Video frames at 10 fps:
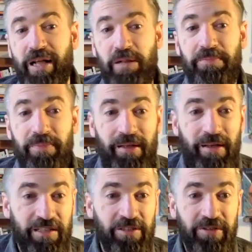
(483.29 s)
help but
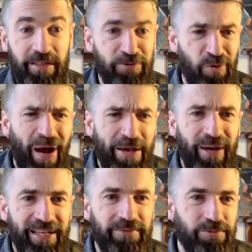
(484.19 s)
ask yourself
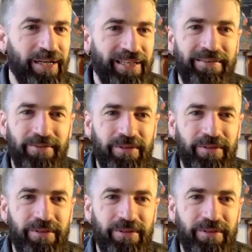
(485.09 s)
why